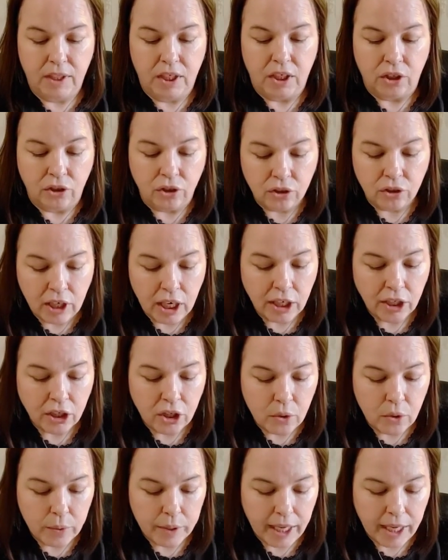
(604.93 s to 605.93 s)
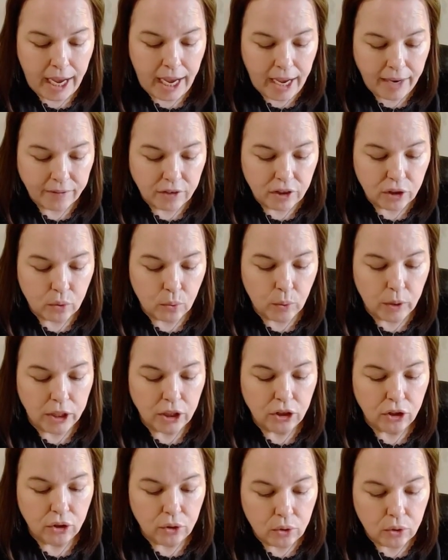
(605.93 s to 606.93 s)
You're not going after what
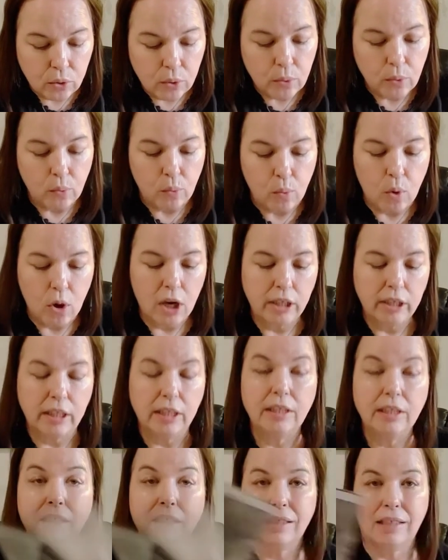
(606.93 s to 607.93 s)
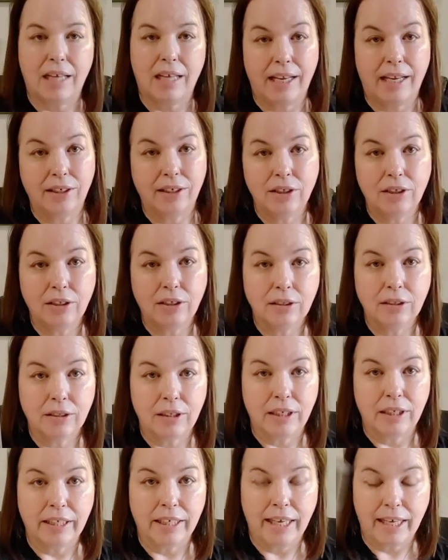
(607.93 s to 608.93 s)
you want and desire,
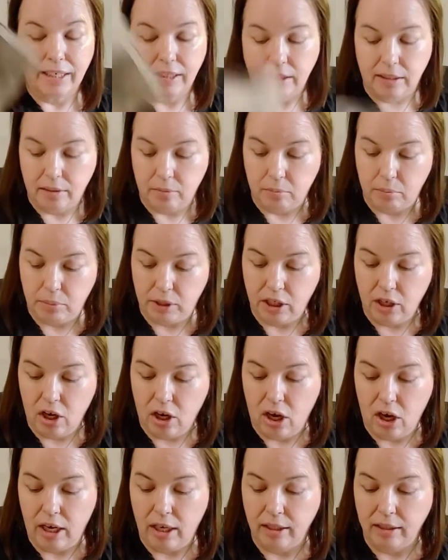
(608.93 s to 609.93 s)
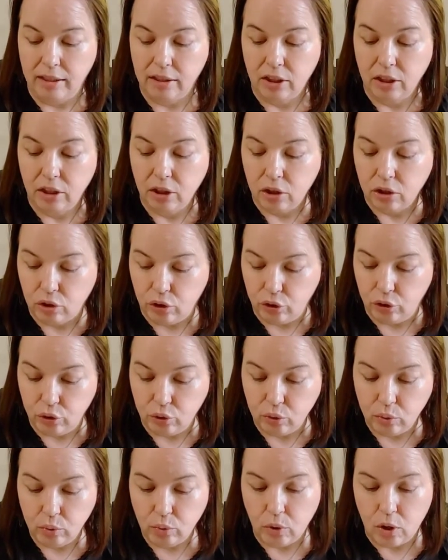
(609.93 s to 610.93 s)
again, because
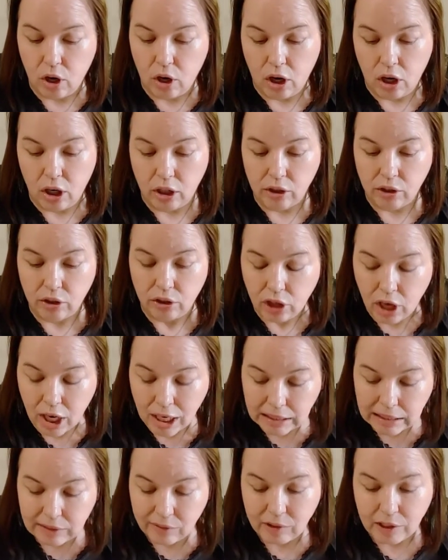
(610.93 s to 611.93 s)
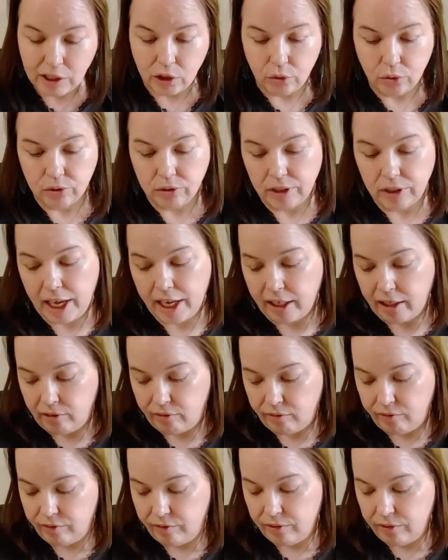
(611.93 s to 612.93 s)
you are not living your
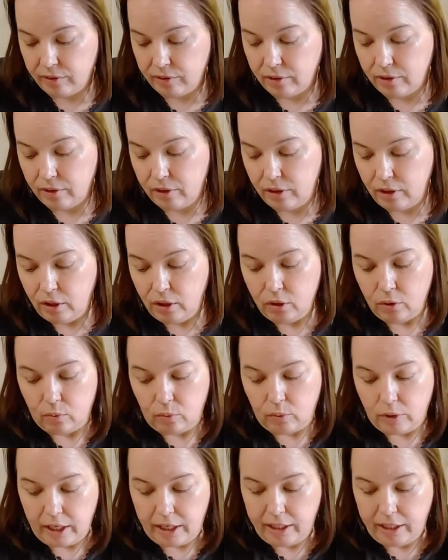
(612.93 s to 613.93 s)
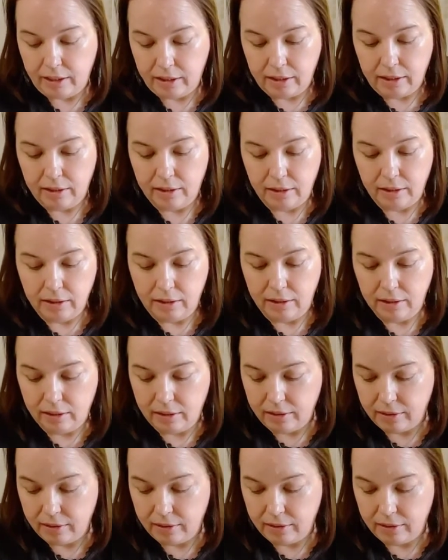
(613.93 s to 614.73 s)
life, right?